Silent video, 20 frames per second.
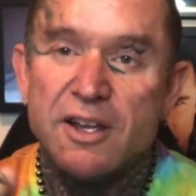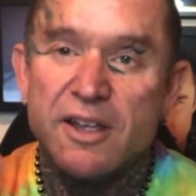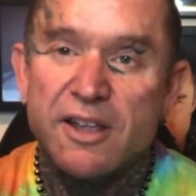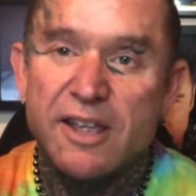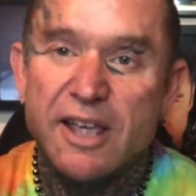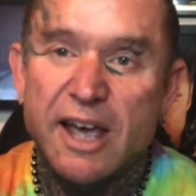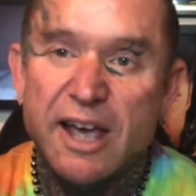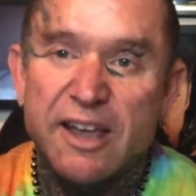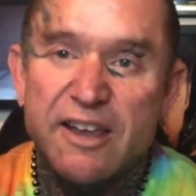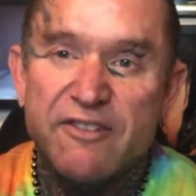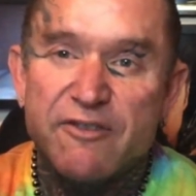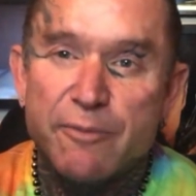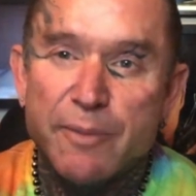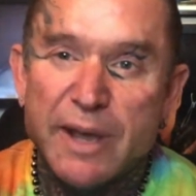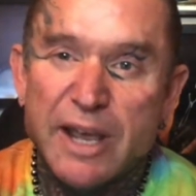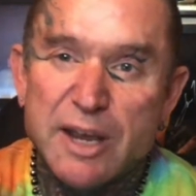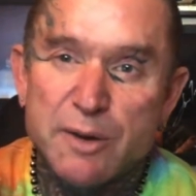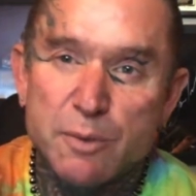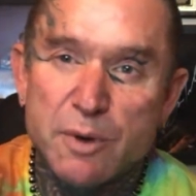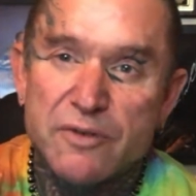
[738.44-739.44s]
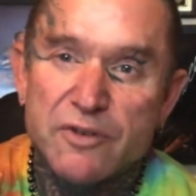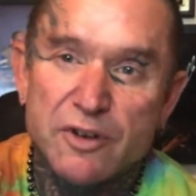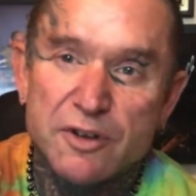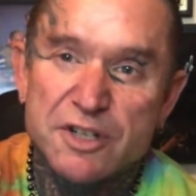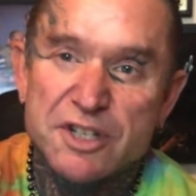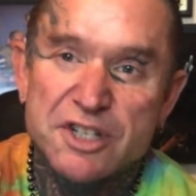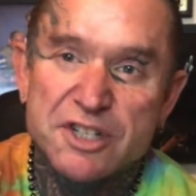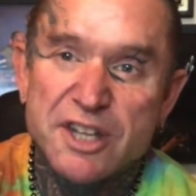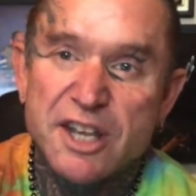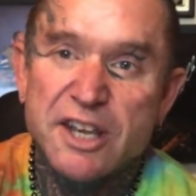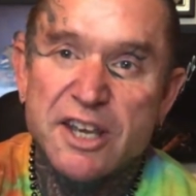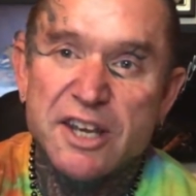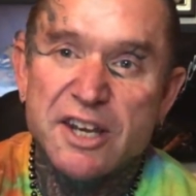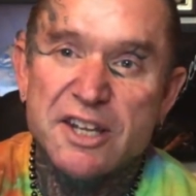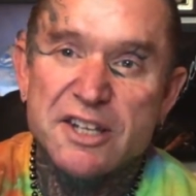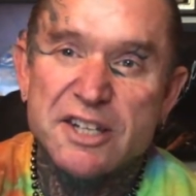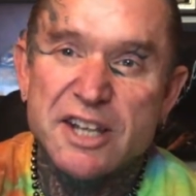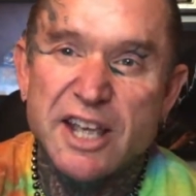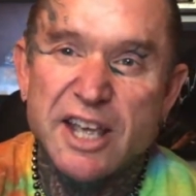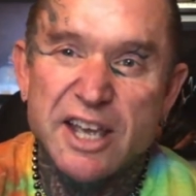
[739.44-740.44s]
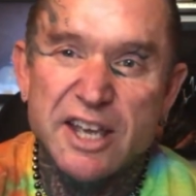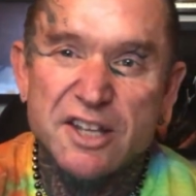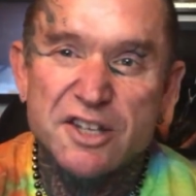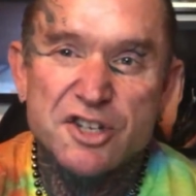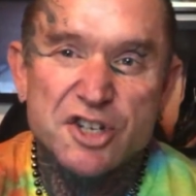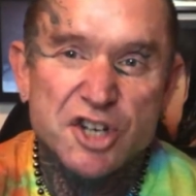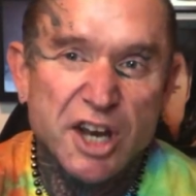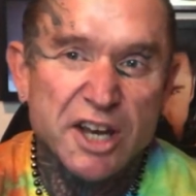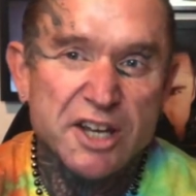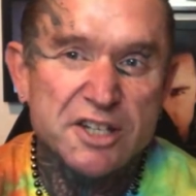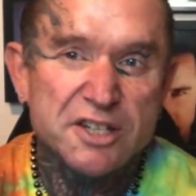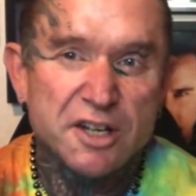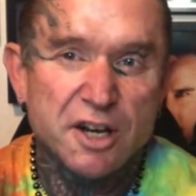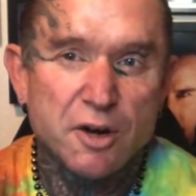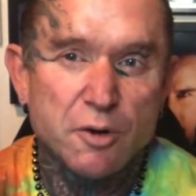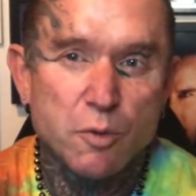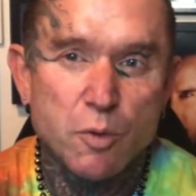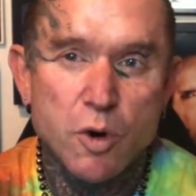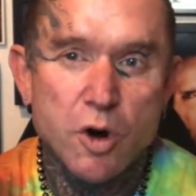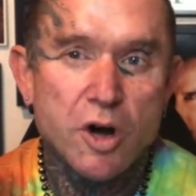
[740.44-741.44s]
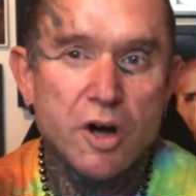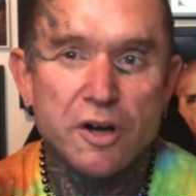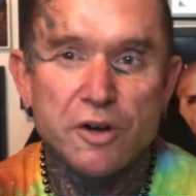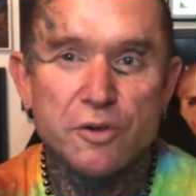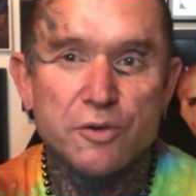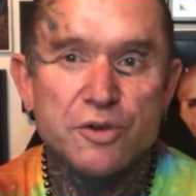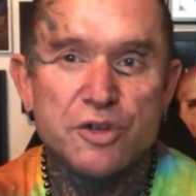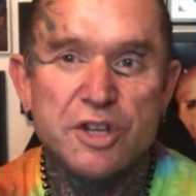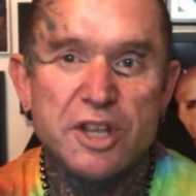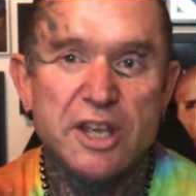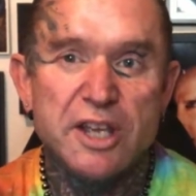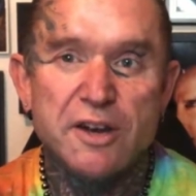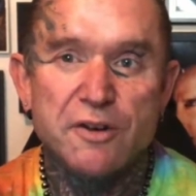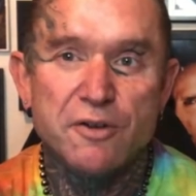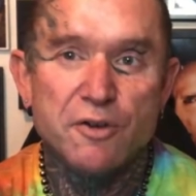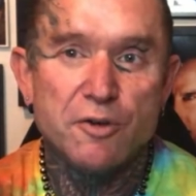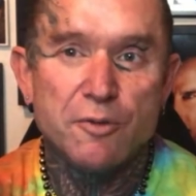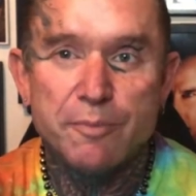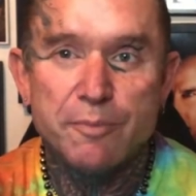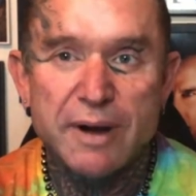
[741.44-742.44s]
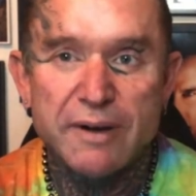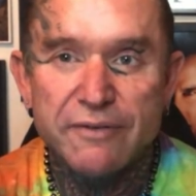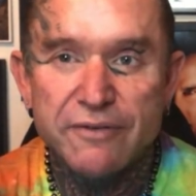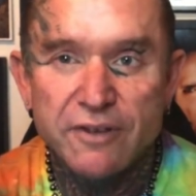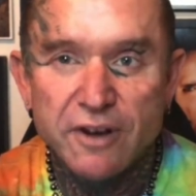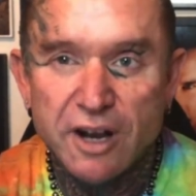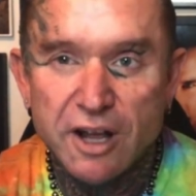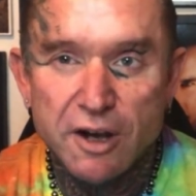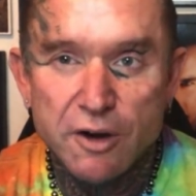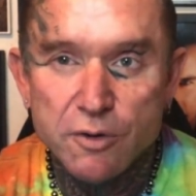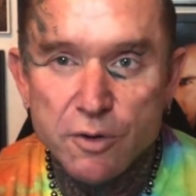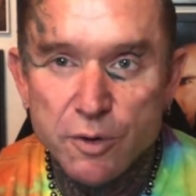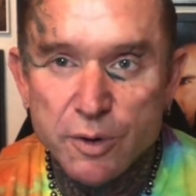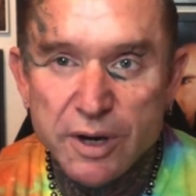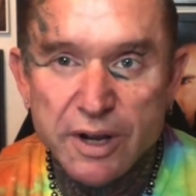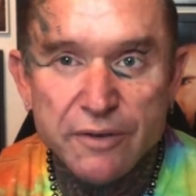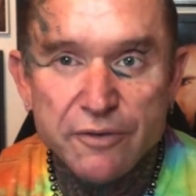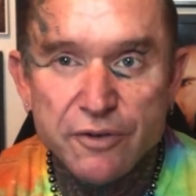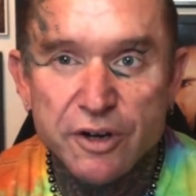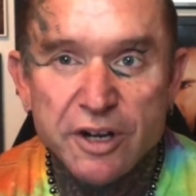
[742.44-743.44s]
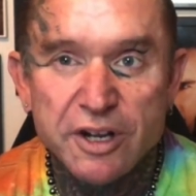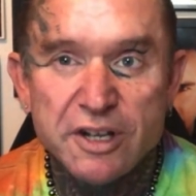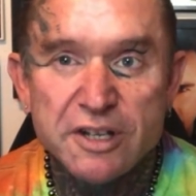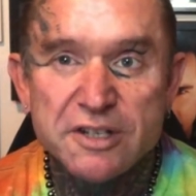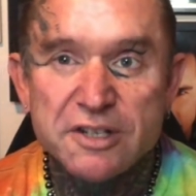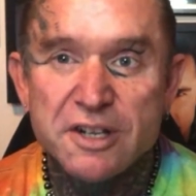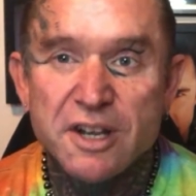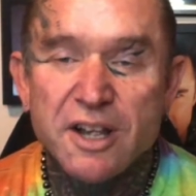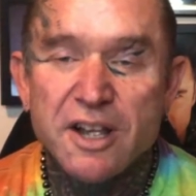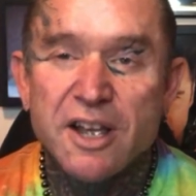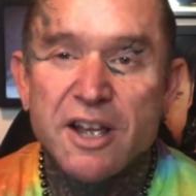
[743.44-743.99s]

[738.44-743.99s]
caveman with a stick in his hand chasing a wild deer or buffalo or whatever yeah. it is.